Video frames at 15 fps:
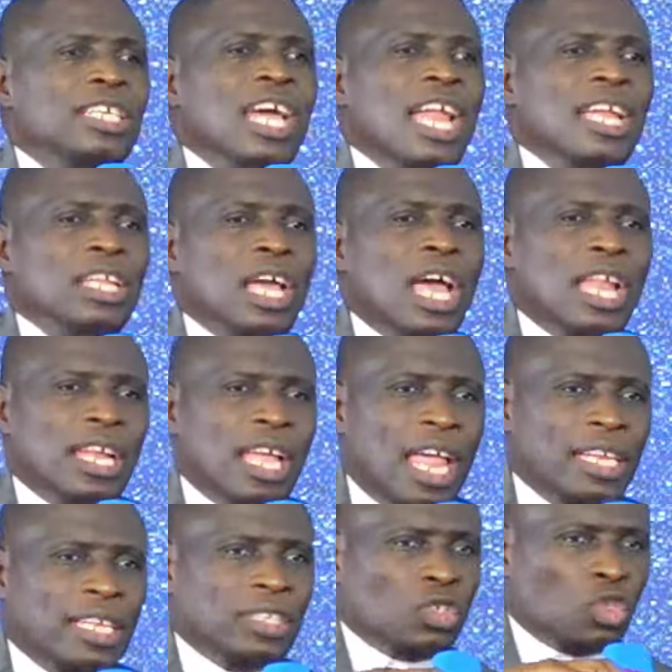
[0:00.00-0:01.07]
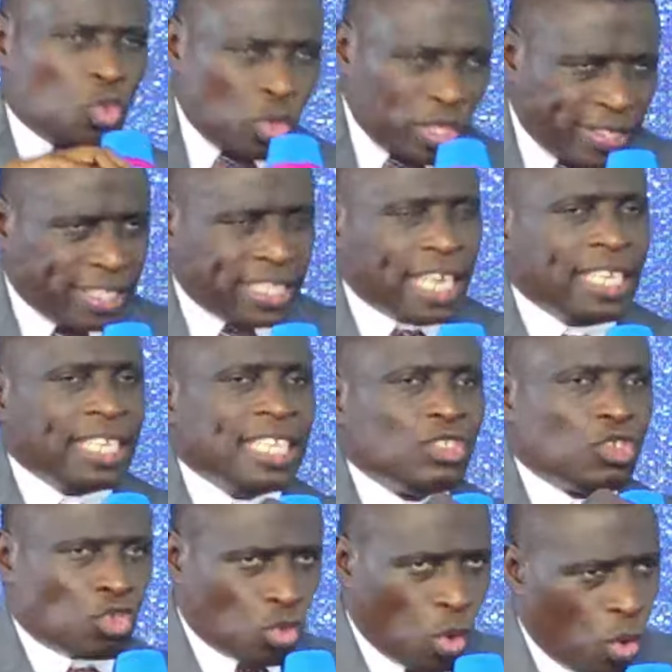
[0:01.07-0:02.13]
and, and, and twisted the
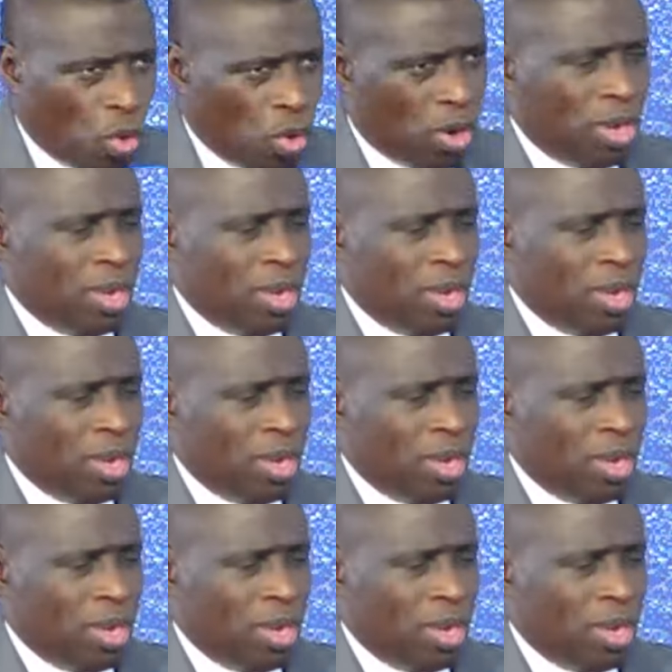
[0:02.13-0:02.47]
soul